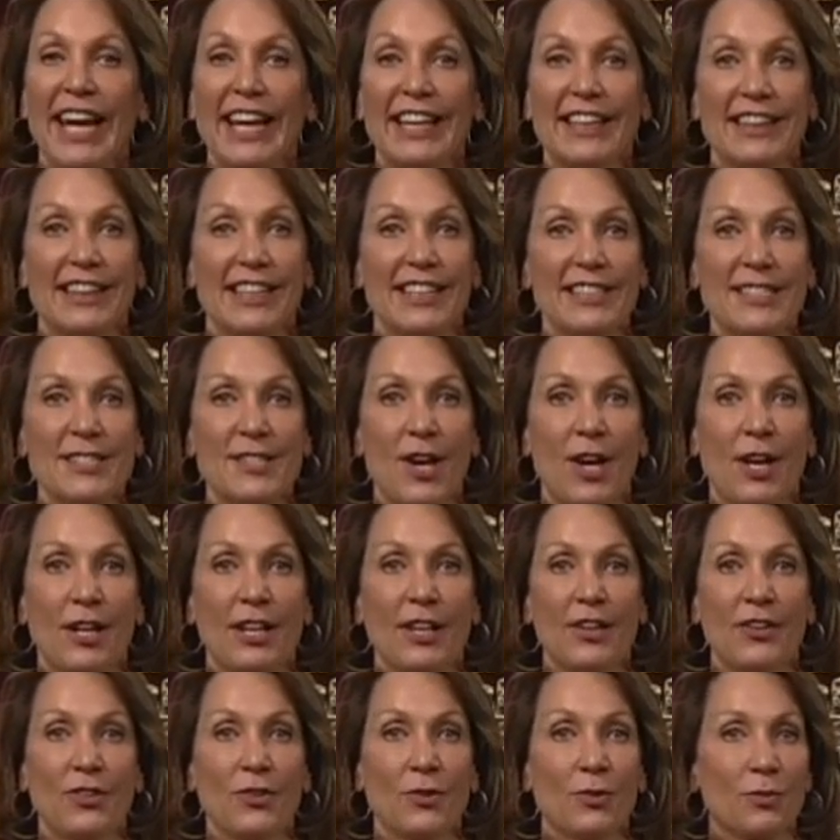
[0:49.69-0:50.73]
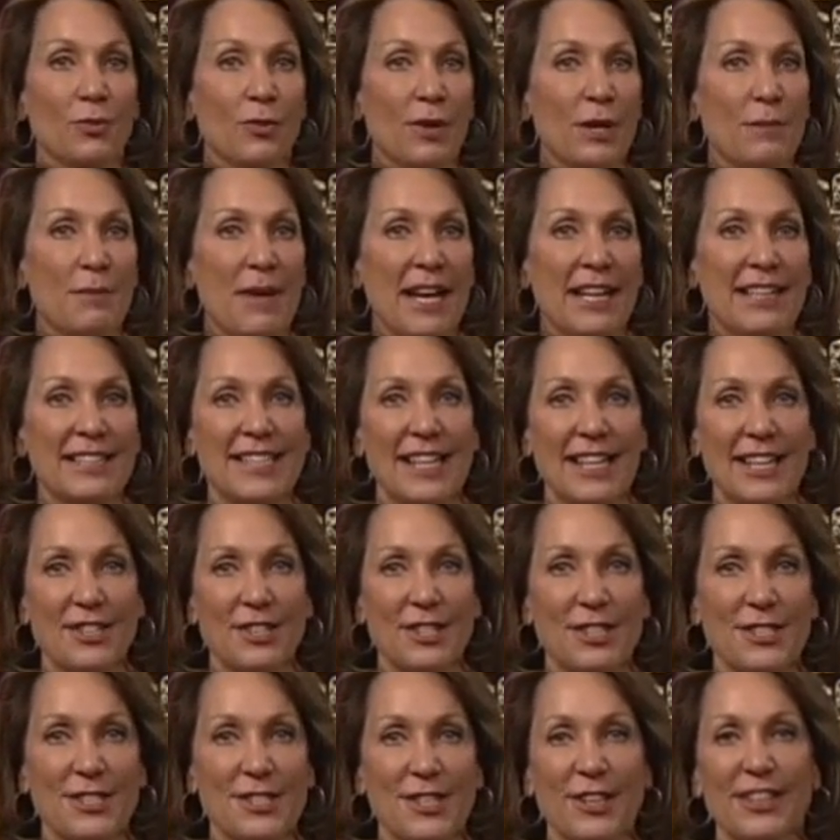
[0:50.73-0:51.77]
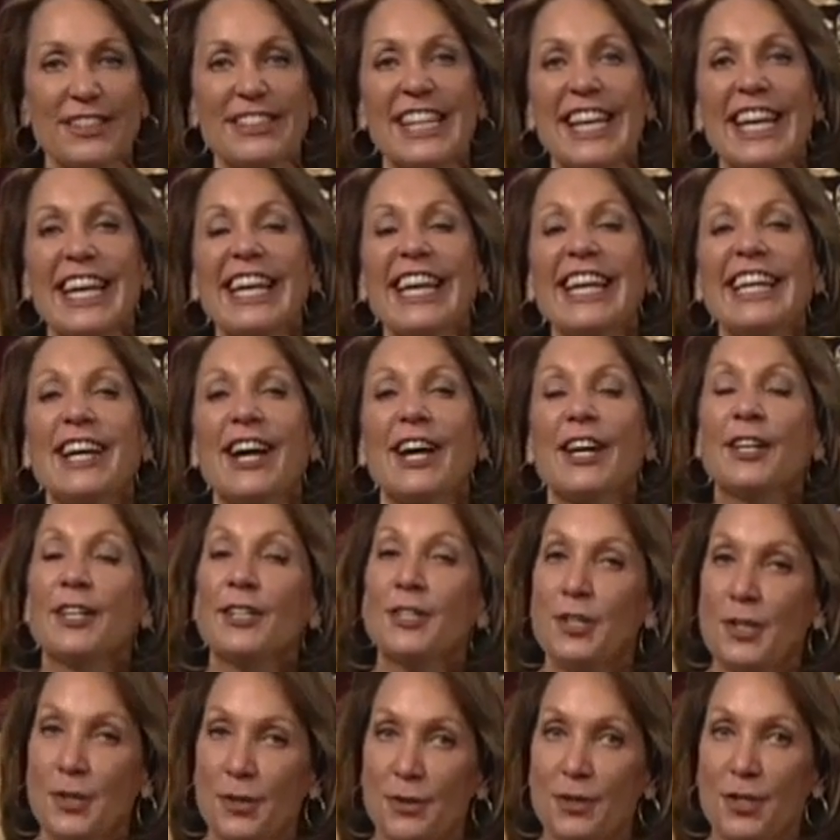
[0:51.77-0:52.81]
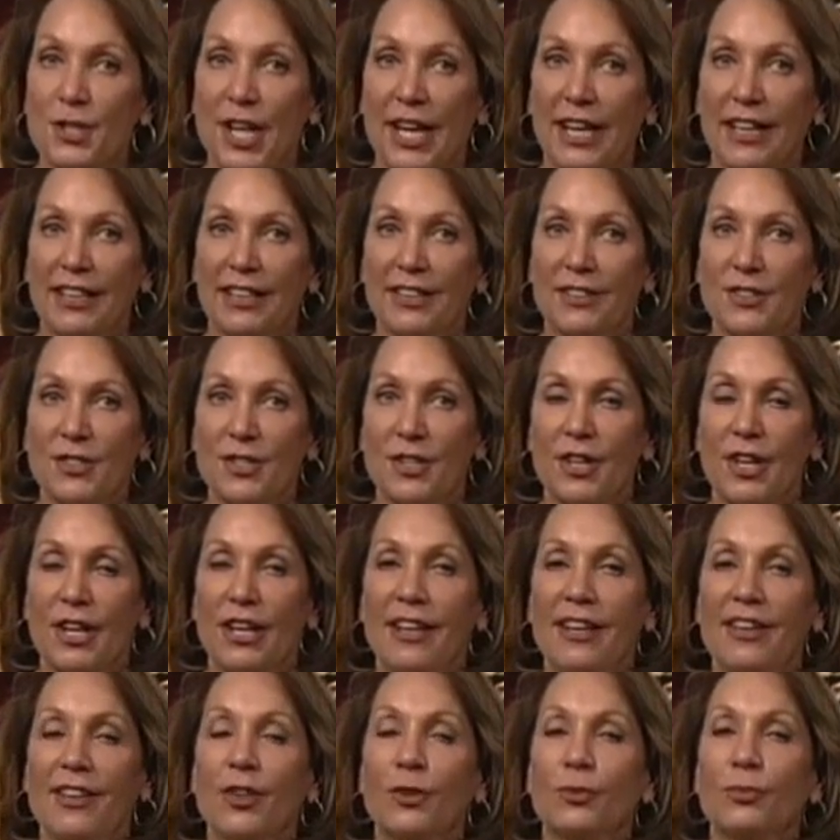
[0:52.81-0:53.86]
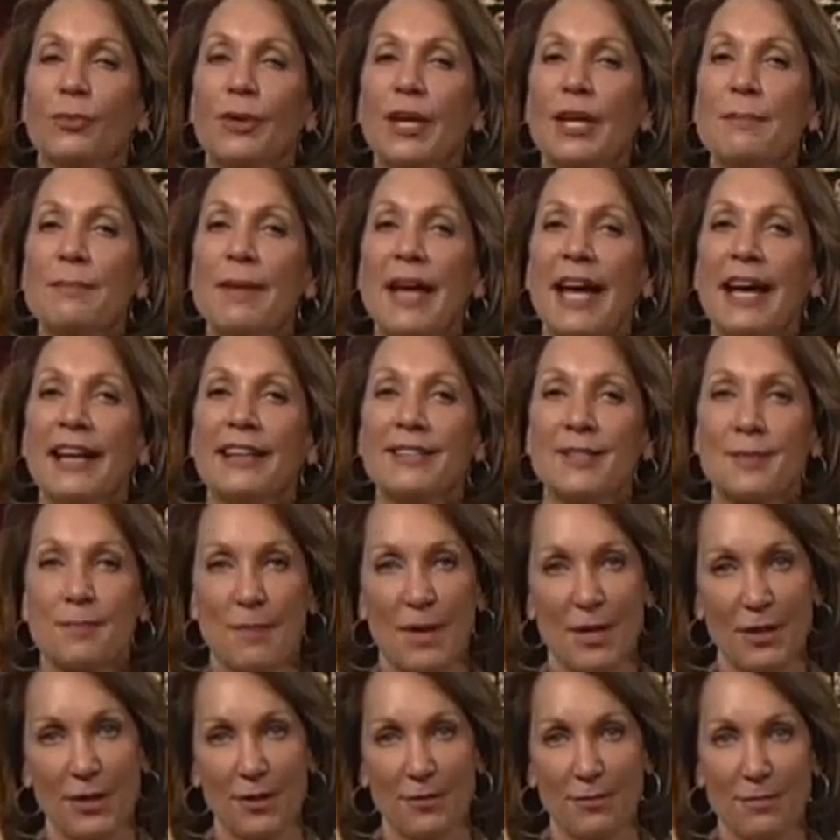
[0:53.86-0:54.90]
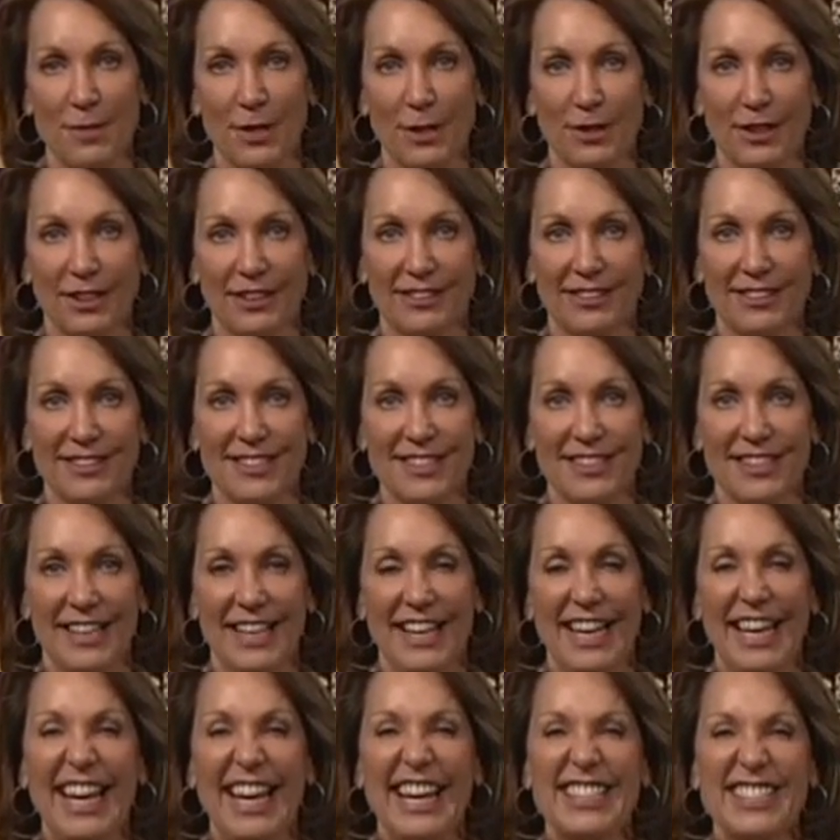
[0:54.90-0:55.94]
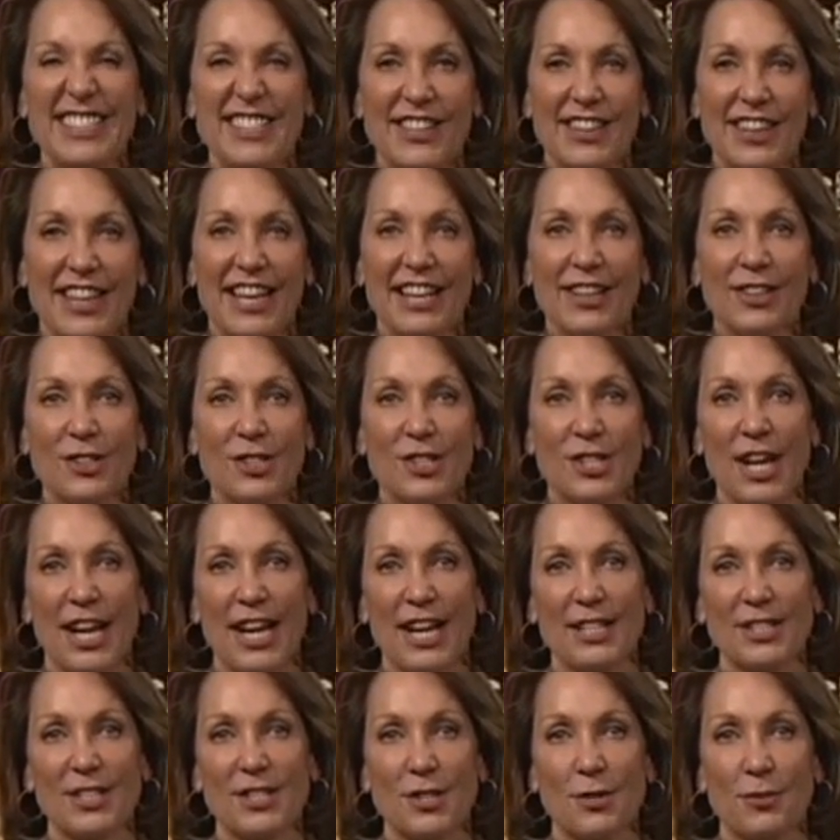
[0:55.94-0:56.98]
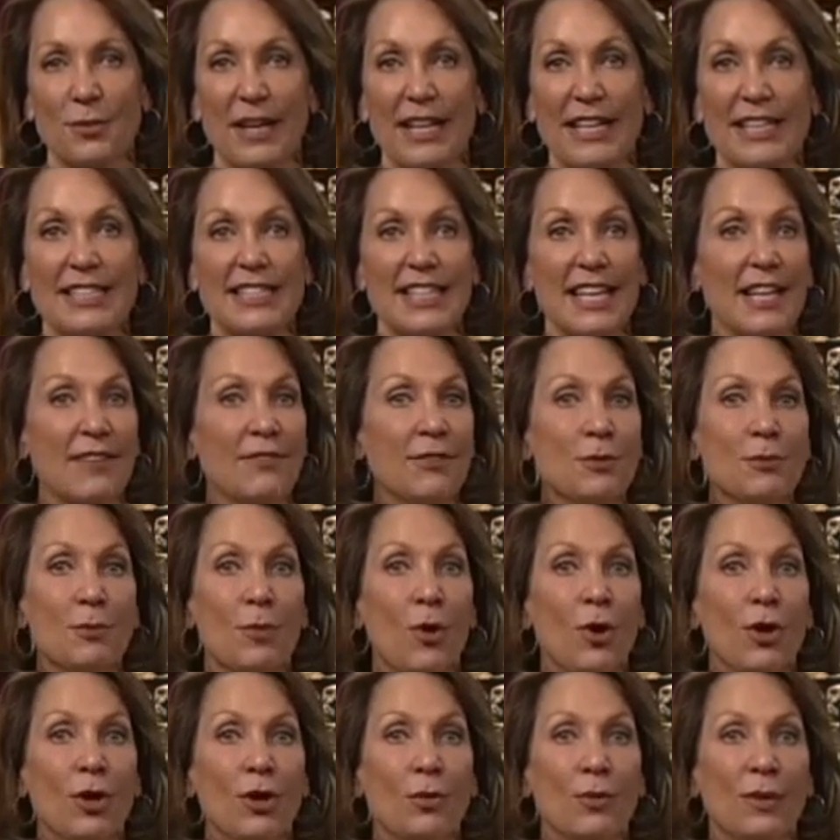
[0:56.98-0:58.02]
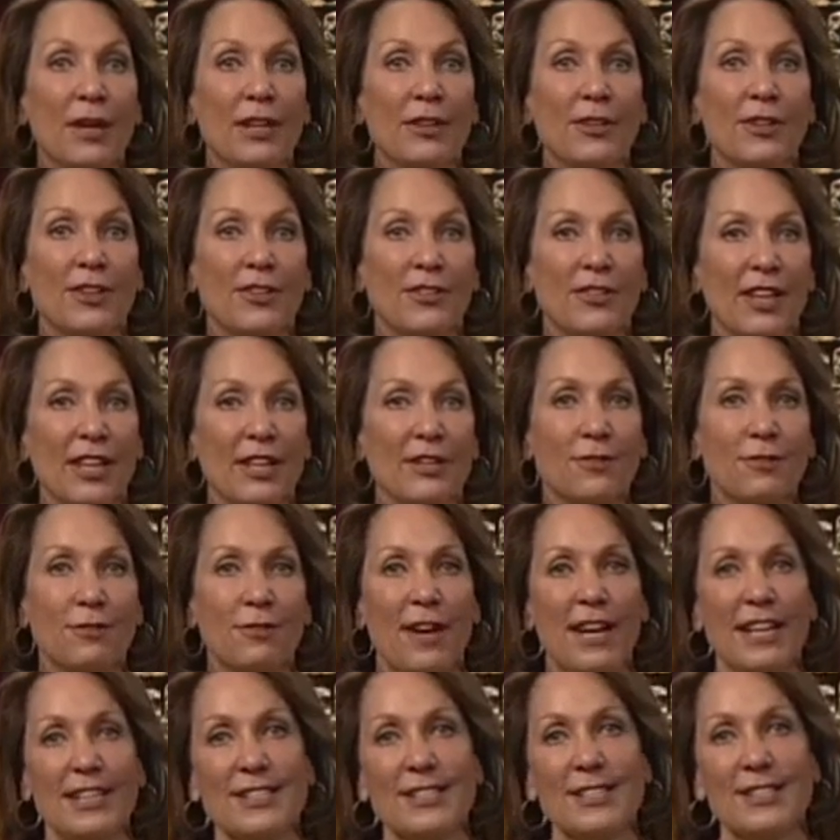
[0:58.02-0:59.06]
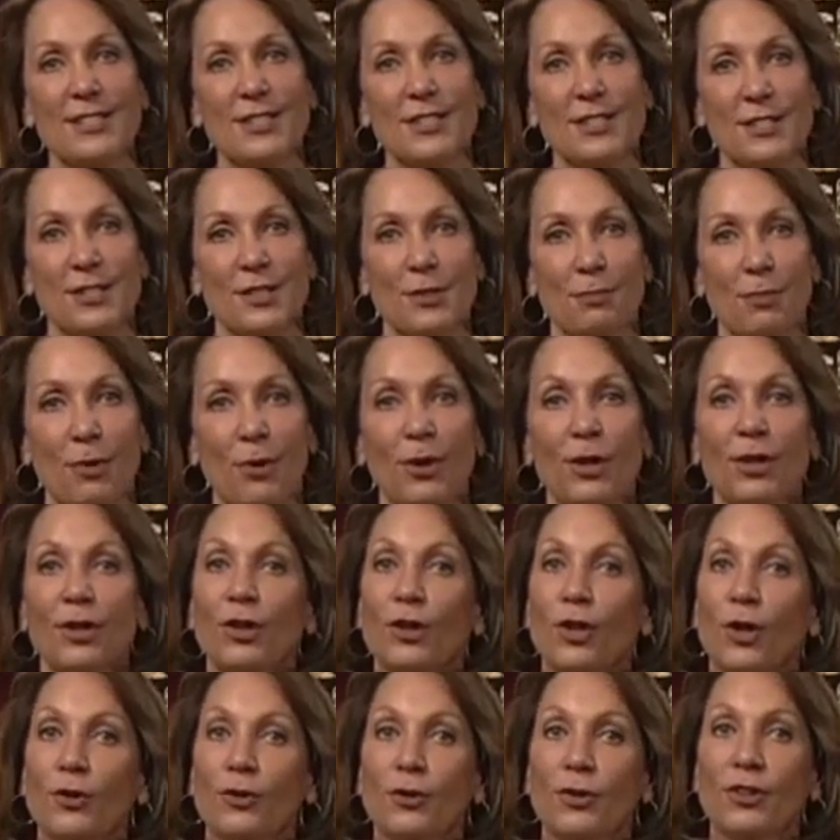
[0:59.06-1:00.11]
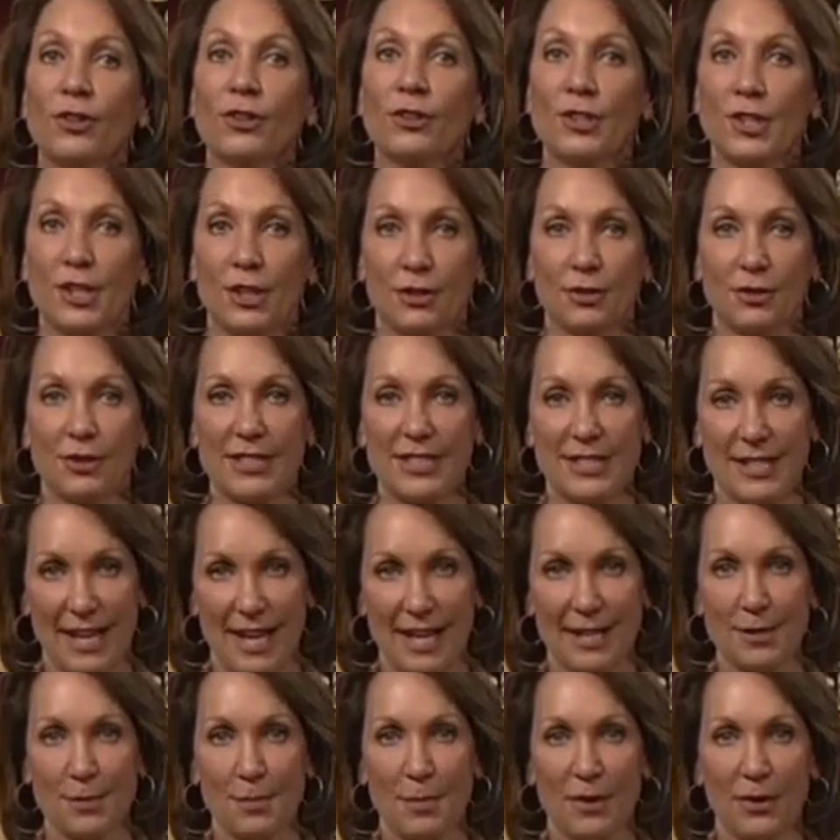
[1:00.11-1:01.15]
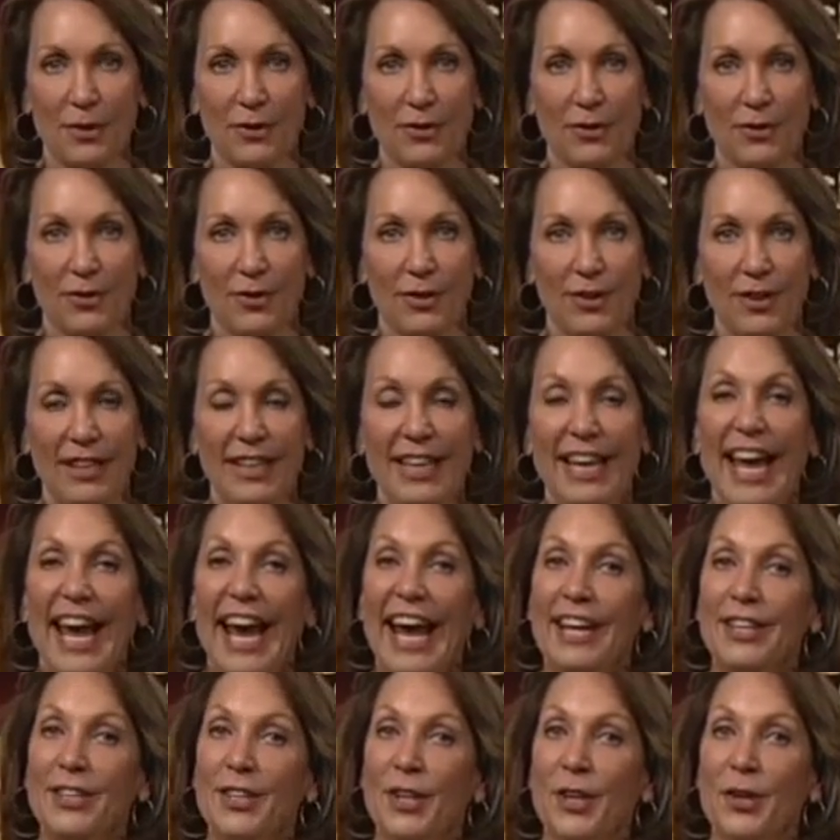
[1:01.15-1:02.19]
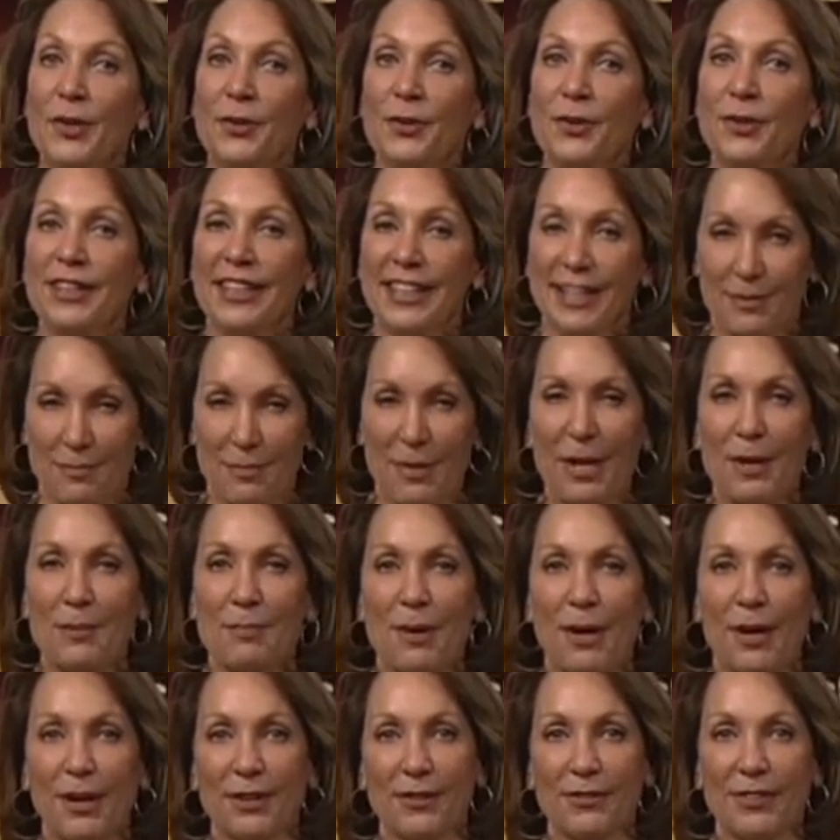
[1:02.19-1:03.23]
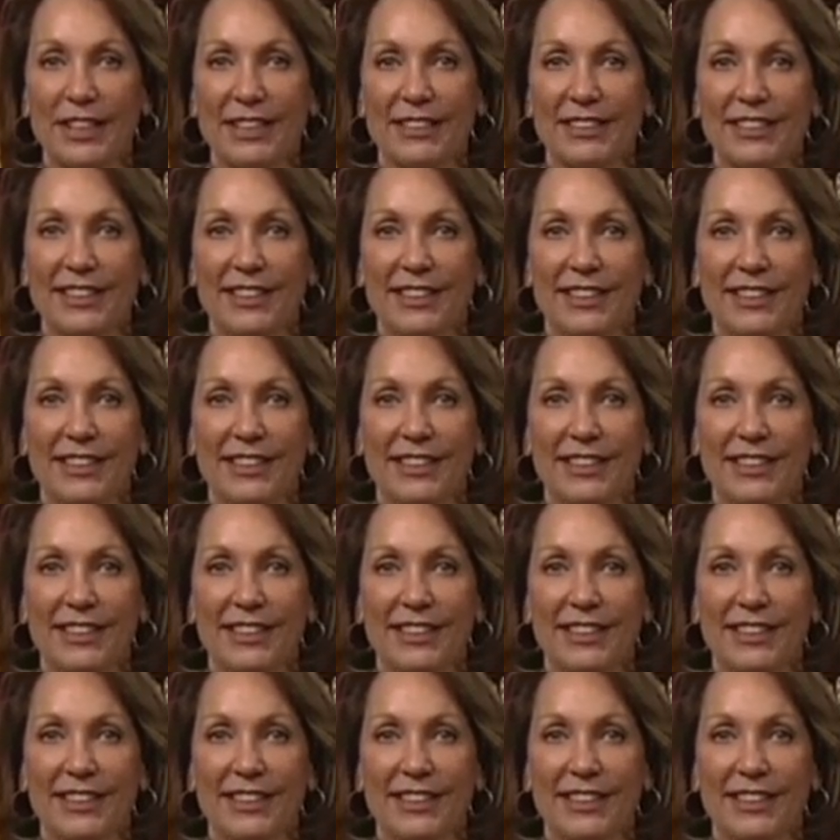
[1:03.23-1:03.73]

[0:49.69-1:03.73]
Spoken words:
And this August, RE/MAX agents are taking on a new challenge, the RE/MAX Month of Miracles. It's their chance to raise even more awareness and funds to support local children's hospitals. And you can be a part of it.